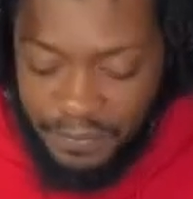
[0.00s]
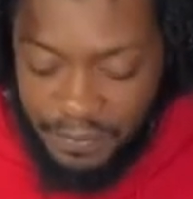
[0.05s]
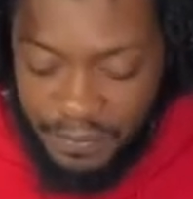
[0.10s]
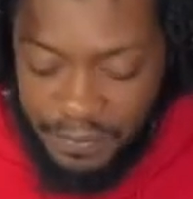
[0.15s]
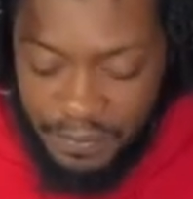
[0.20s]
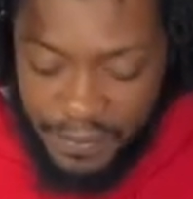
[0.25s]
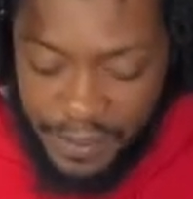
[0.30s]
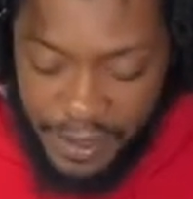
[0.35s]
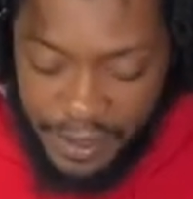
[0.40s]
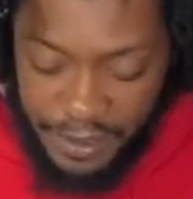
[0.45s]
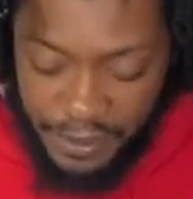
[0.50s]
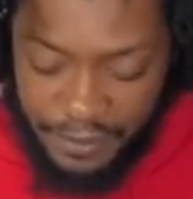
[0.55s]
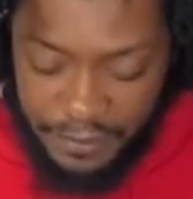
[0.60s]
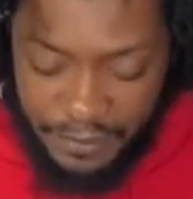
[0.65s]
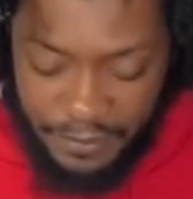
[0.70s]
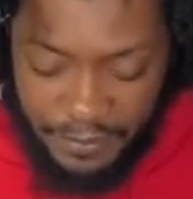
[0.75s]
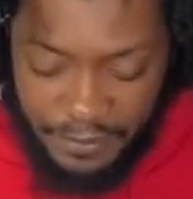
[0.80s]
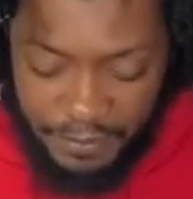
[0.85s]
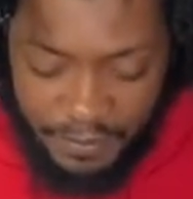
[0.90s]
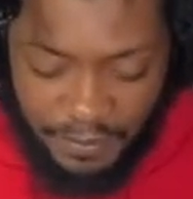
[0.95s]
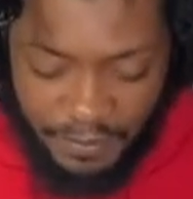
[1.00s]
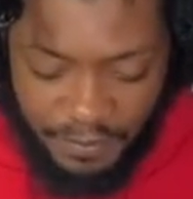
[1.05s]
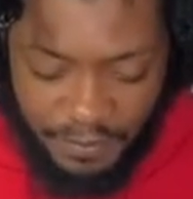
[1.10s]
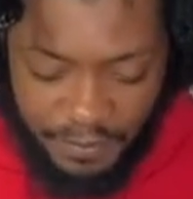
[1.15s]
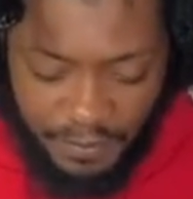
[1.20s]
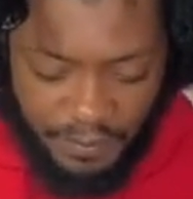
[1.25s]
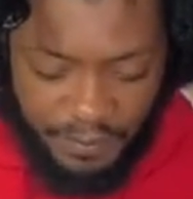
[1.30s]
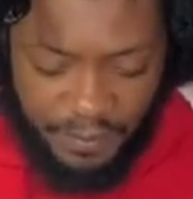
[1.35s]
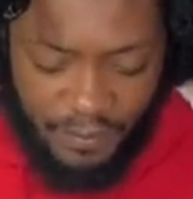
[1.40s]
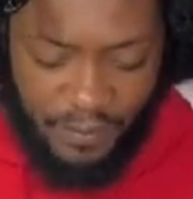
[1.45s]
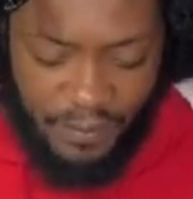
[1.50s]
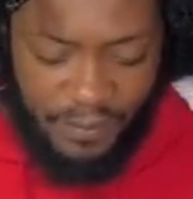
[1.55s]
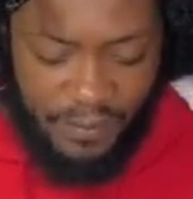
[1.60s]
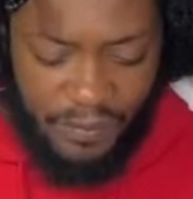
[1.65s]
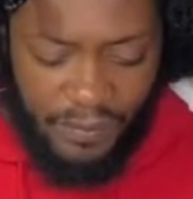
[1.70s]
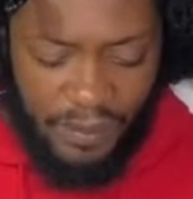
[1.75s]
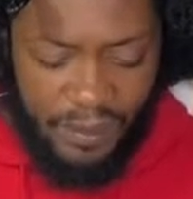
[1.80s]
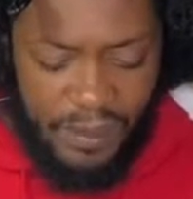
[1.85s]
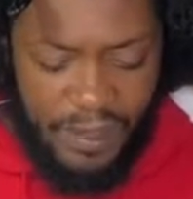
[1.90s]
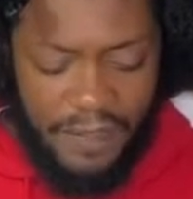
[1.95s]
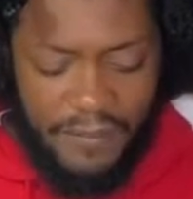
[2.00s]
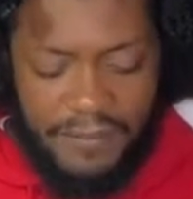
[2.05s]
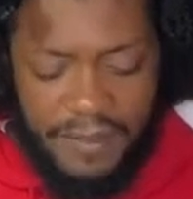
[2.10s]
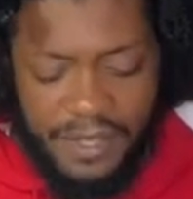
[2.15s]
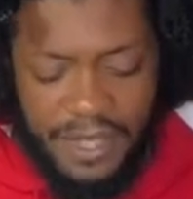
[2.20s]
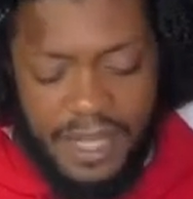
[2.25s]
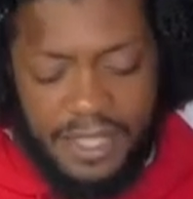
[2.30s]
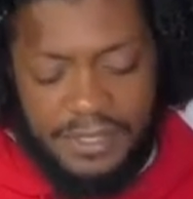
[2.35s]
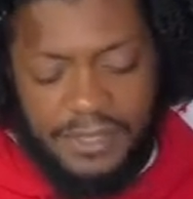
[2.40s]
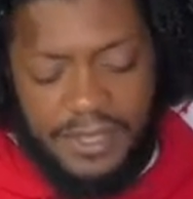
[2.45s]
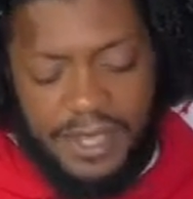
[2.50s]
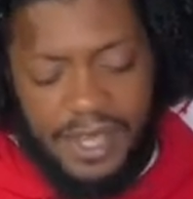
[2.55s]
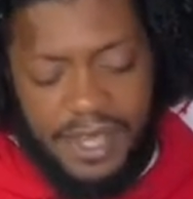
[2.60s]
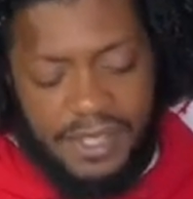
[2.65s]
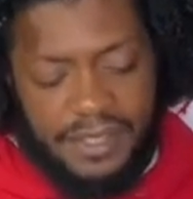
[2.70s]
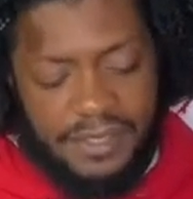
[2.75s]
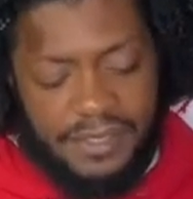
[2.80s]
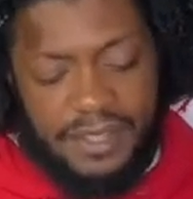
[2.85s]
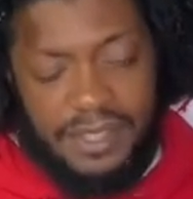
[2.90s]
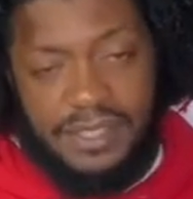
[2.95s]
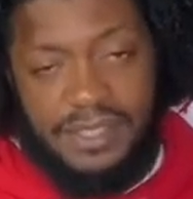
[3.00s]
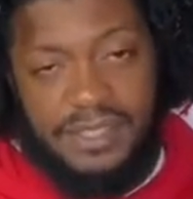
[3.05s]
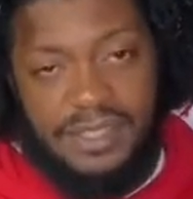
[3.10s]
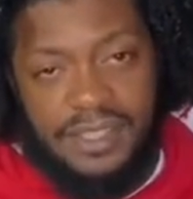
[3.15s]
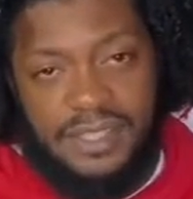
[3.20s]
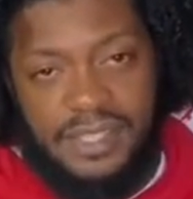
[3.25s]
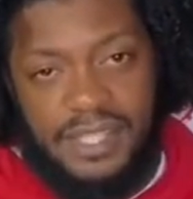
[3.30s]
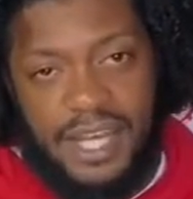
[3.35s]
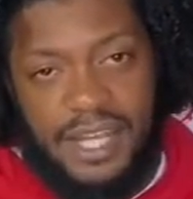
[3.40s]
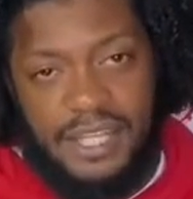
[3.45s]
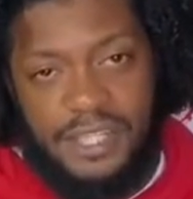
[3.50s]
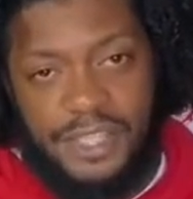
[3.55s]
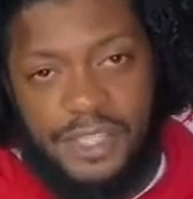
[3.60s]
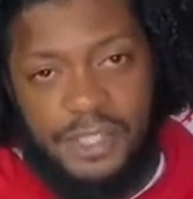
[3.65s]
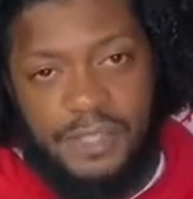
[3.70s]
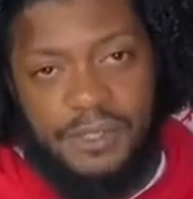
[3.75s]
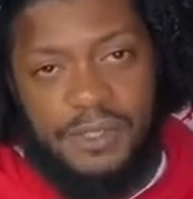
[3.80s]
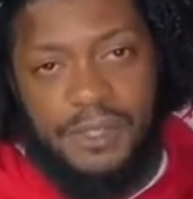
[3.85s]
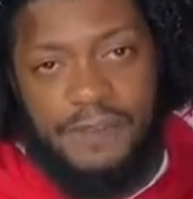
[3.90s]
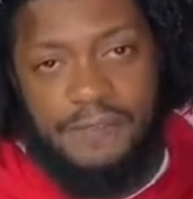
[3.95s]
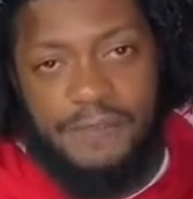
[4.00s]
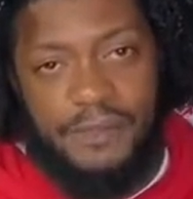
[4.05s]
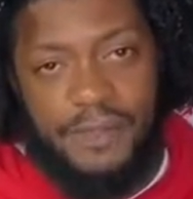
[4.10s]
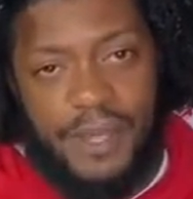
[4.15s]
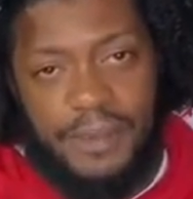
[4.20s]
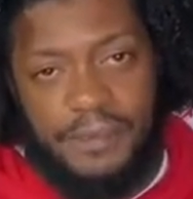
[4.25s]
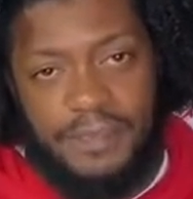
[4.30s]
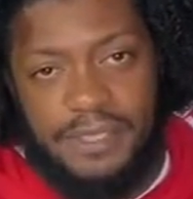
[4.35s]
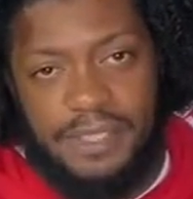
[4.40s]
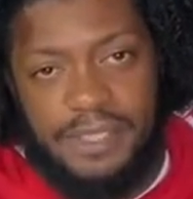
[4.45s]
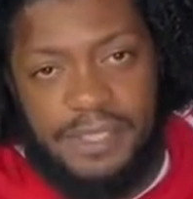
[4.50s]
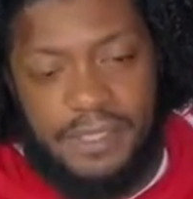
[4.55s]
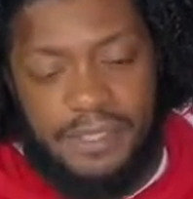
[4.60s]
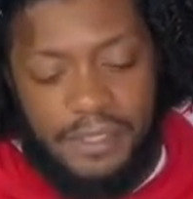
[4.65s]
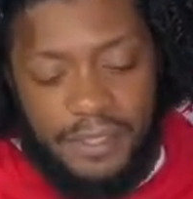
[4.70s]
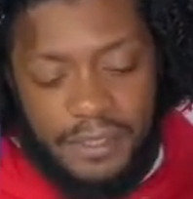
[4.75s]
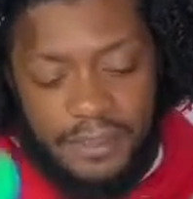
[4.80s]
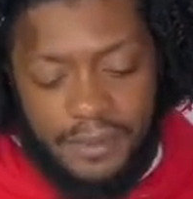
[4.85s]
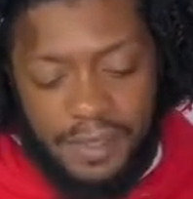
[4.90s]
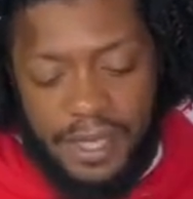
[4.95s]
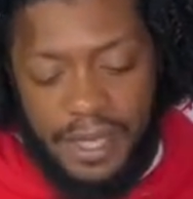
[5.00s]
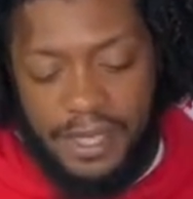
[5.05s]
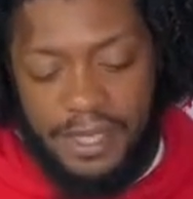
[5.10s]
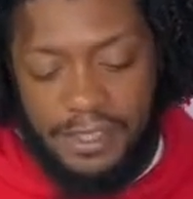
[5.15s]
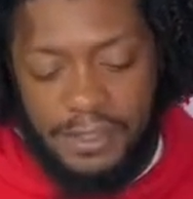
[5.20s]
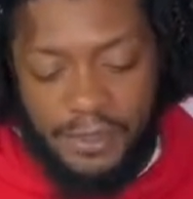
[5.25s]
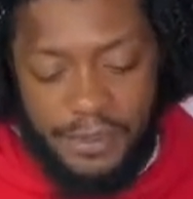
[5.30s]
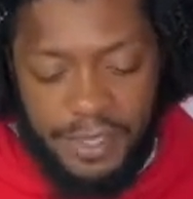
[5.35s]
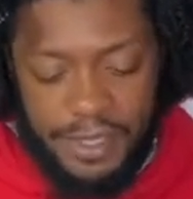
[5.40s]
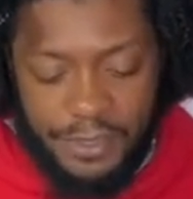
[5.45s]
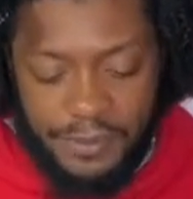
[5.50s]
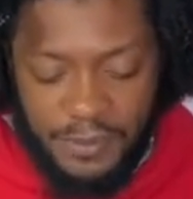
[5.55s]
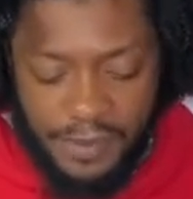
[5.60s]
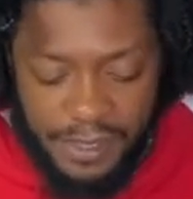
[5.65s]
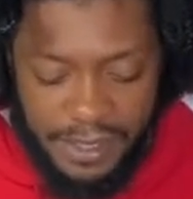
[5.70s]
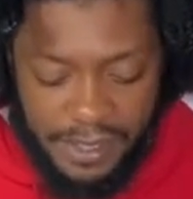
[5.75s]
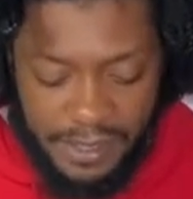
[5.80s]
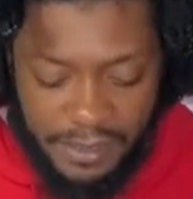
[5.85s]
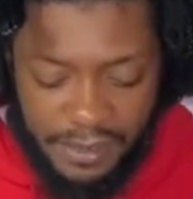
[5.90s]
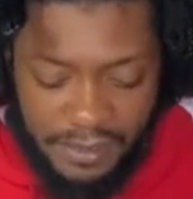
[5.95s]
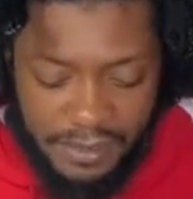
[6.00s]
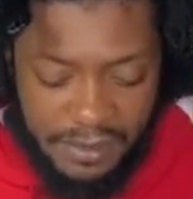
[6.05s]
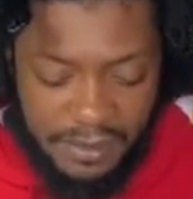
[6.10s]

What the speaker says: But other than that, you guys, this is a solid shoe. And if you're able to, you know, get it during this release,